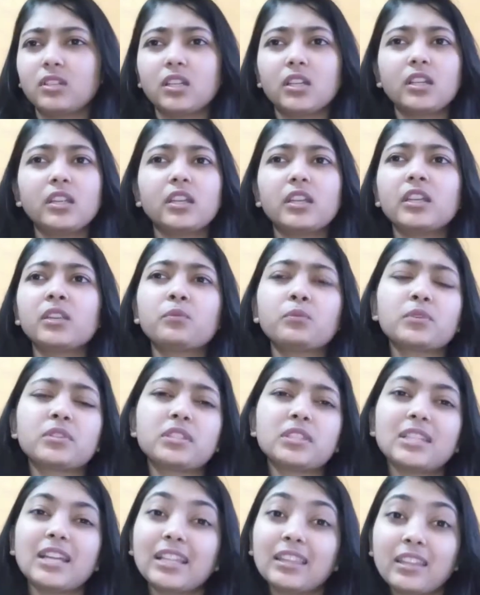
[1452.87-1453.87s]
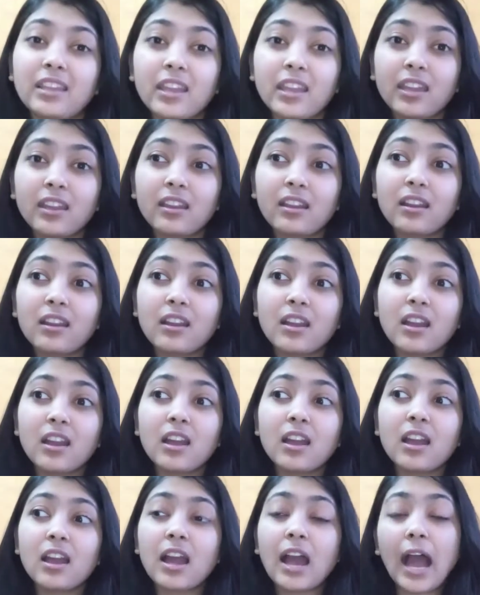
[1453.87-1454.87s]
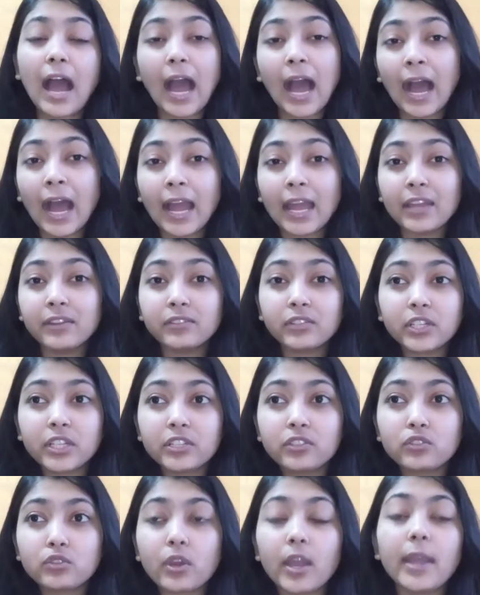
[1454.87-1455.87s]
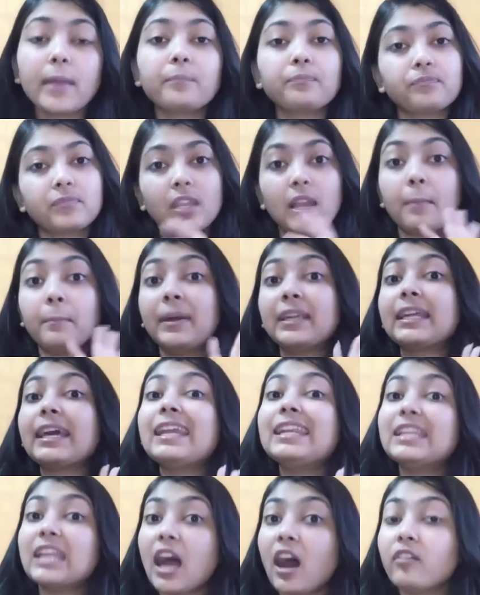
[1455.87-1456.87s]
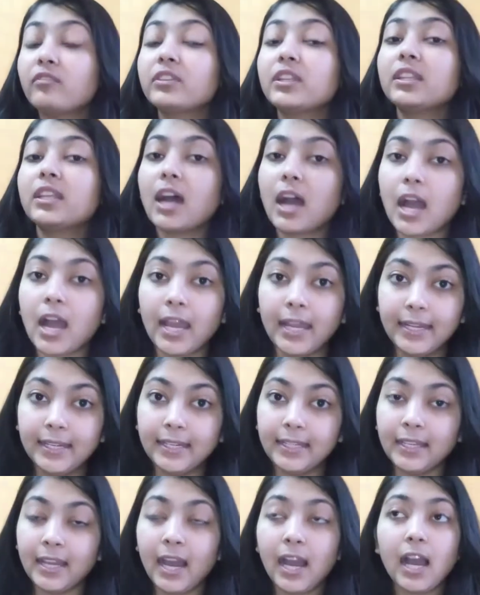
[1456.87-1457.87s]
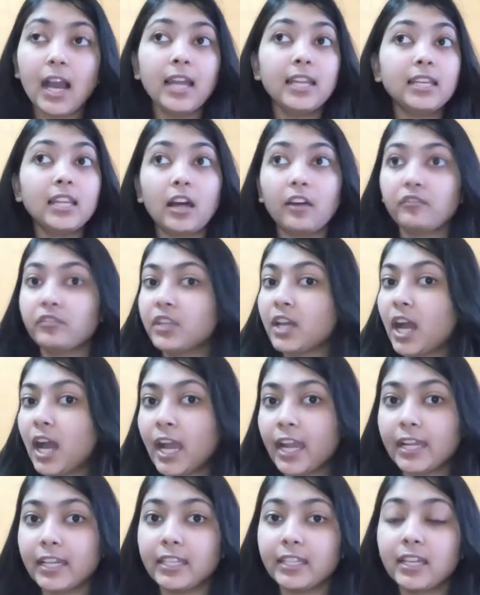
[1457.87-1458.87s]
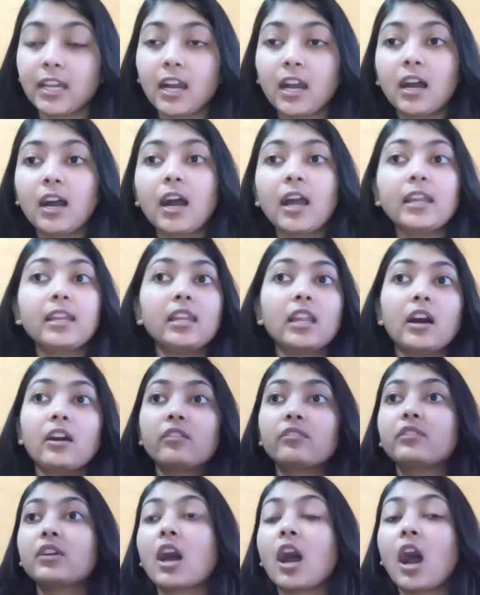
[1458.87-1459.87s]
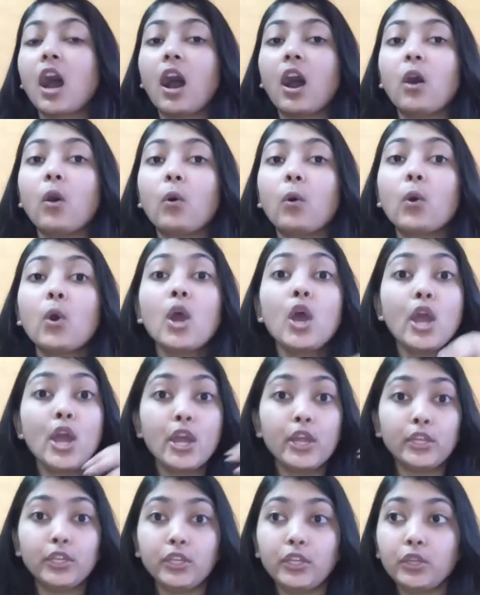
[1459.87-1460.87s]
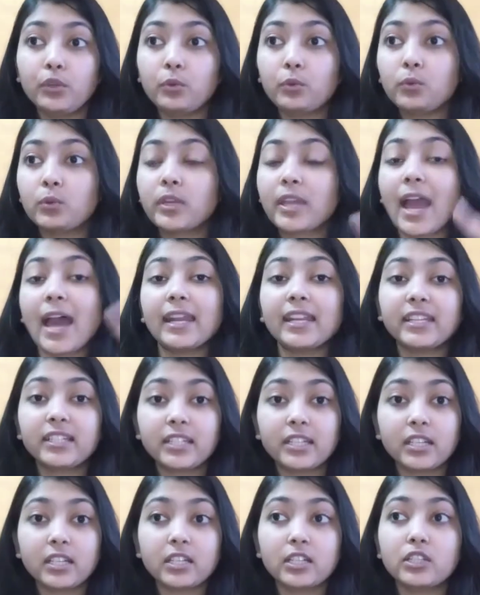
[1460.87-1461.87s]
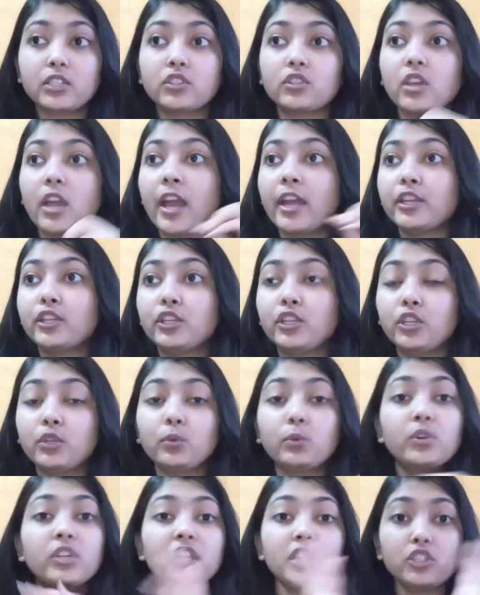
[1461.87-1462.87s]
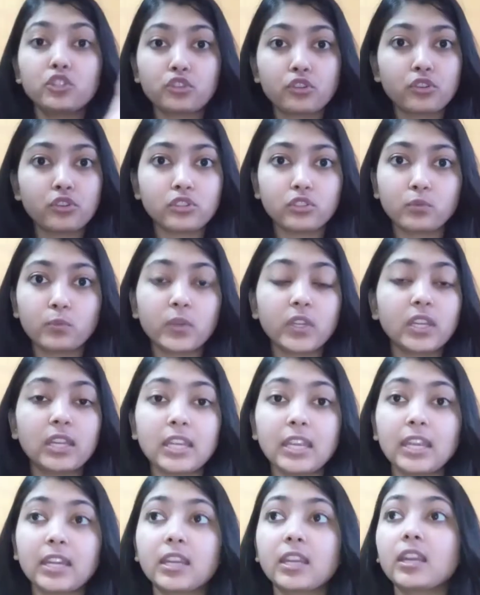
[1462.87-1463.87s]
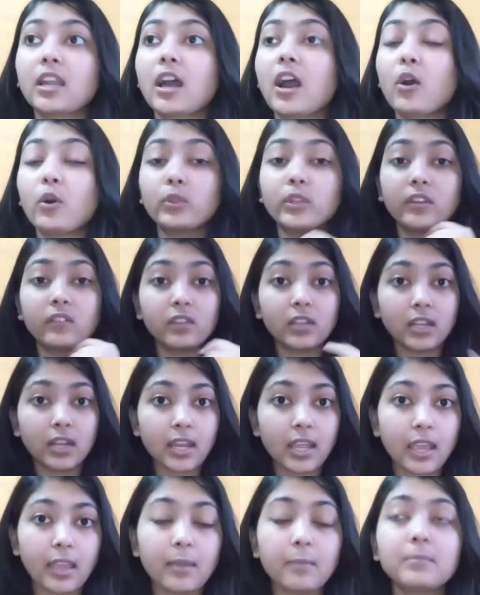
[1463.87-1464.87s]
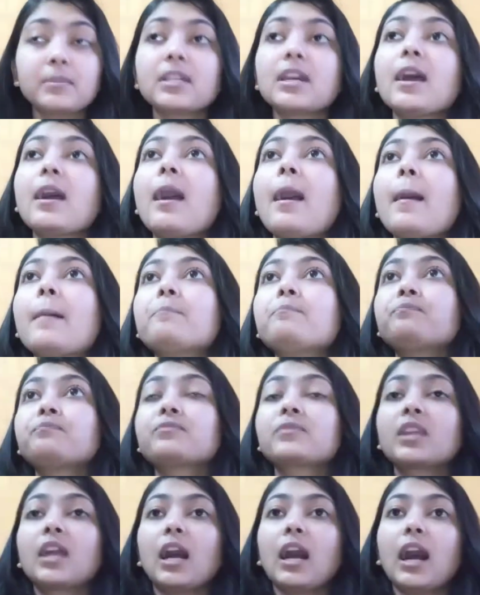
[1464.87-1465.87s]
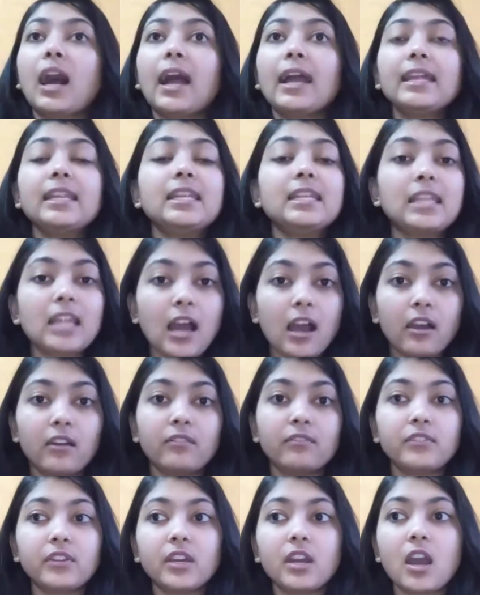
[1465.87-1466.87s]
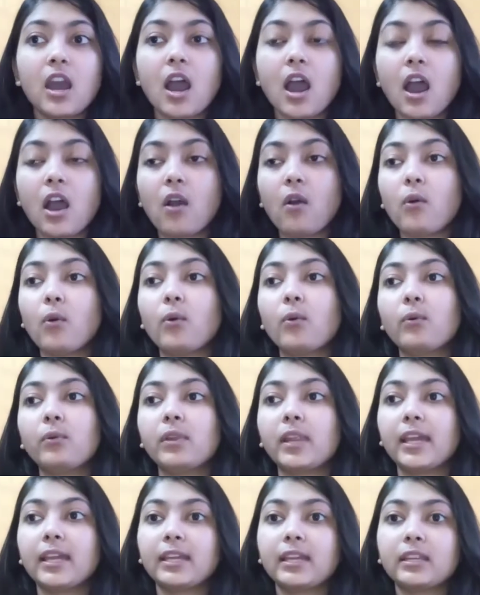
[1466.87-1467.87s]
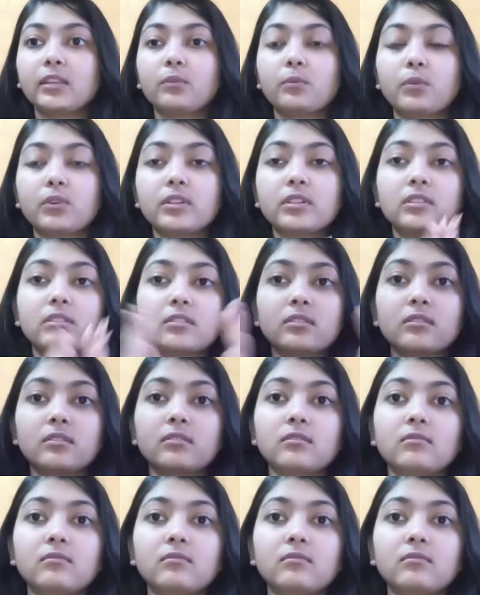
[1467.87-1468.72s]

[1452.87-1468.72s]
It was nothing I would enjoy, but I loved the idea. I loved how new characters and new creatures were created, how they were named. I loved how, like, it was